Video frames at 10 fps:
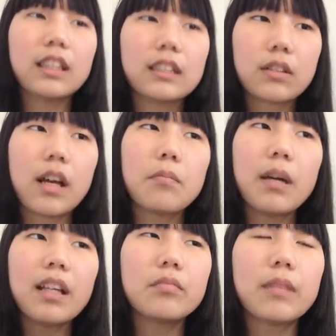So I
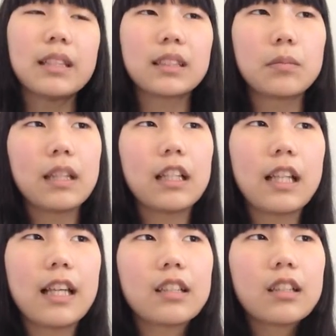might make something
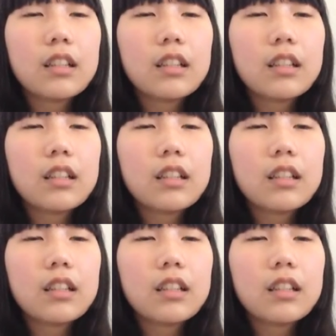like